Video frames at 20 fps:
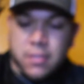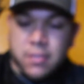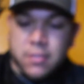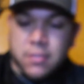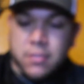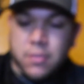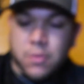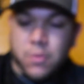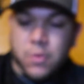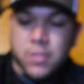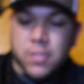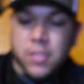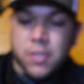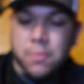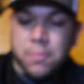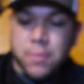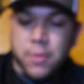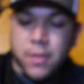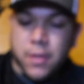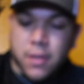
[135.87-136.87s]
So once you
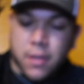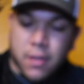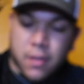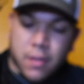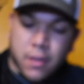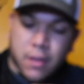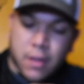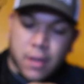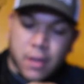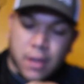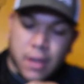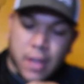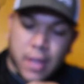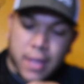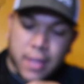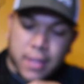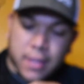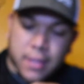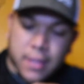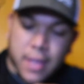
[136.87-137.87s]
put it on
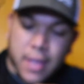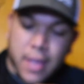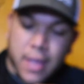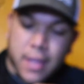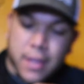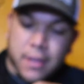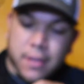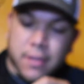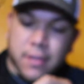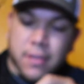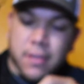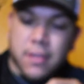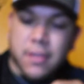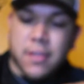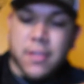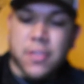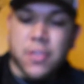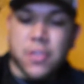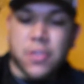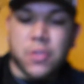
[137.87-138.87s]
like that,
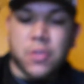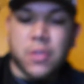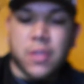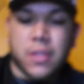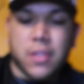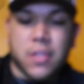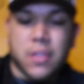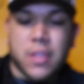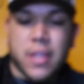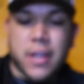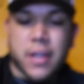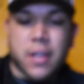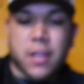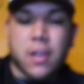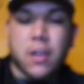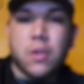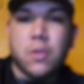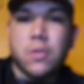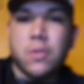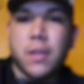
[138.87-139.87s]
you let it
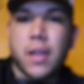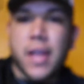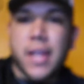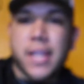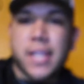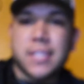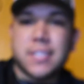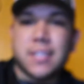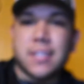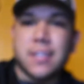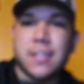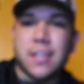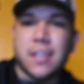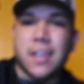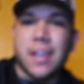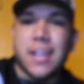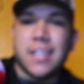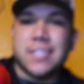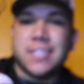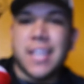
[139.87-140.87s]
go, and it's gonna
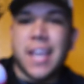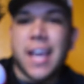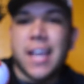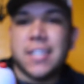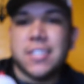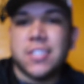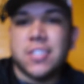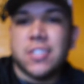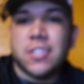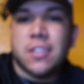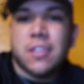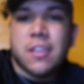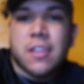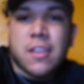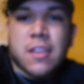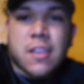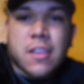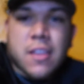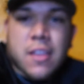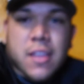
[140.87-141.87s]
attach
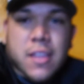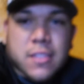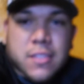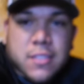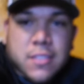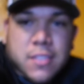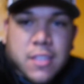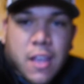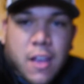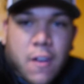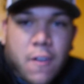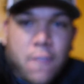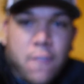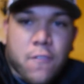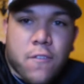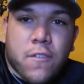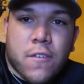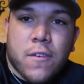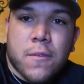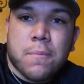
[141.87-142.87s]

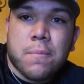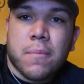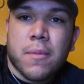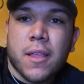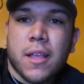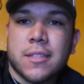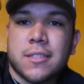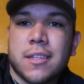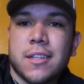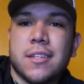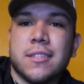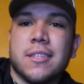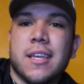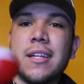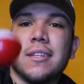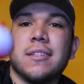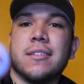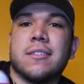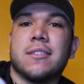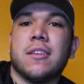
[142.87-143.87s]
itself. It's gonna
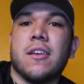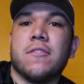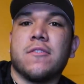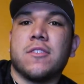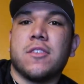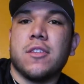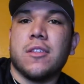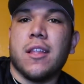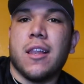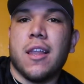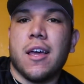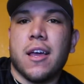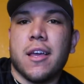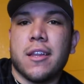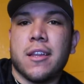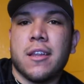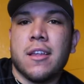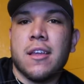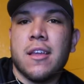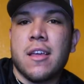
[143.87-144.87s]
attach itself to the
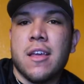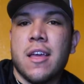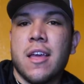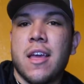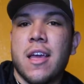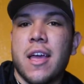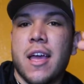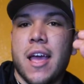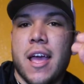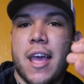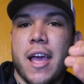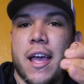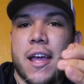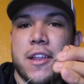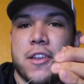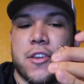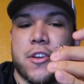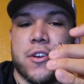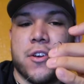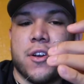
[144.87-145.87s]
line,
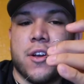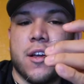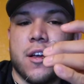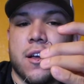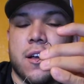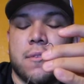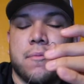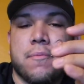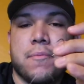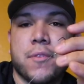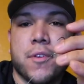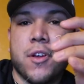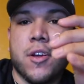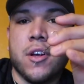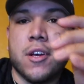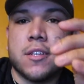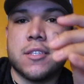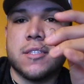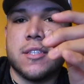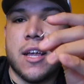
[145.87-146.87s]
and your
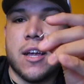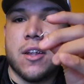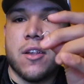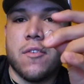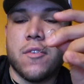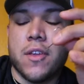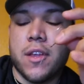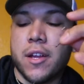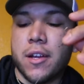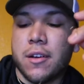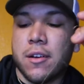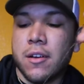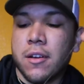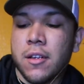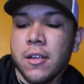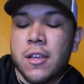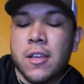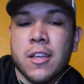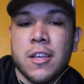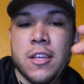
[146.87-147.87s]
hook's down over here.
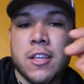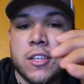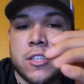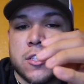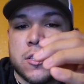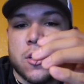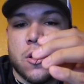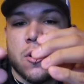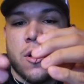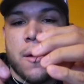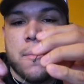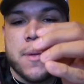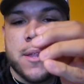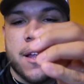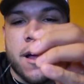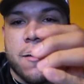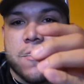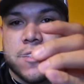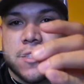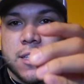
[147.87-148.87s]
So I
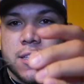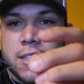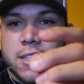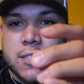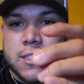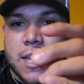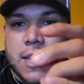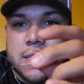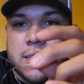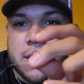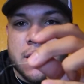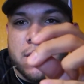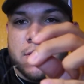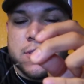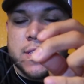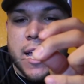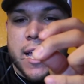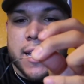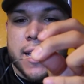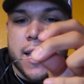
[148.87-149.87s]
mean, obviously this has a little
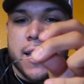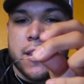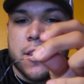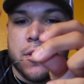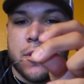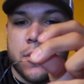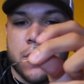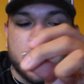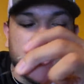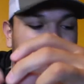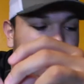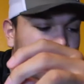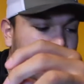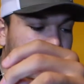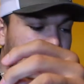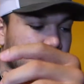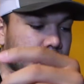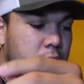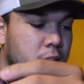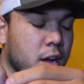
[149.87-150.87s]
tag end. You
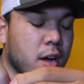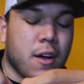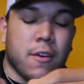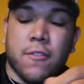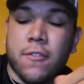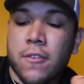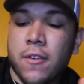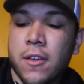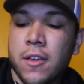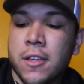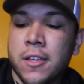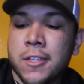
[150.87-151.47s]
cut it off.